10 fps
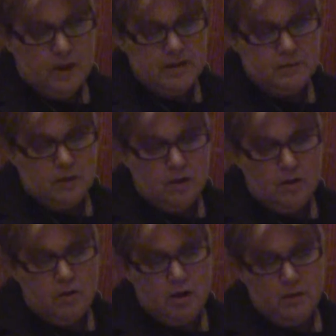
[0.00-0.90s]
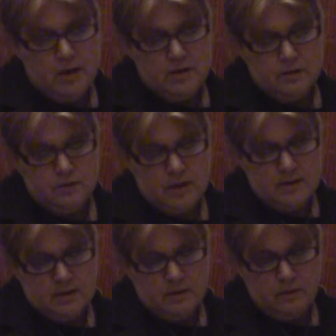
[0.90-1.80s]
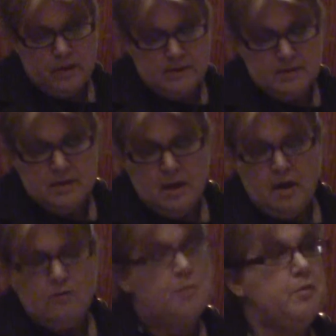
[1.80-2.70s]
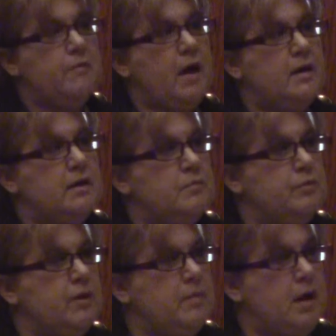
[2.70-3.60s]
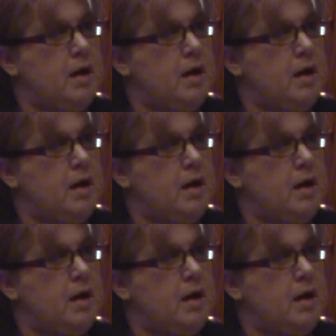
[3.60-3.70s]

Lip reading: wells would go a long way to addressing the risks while providing employment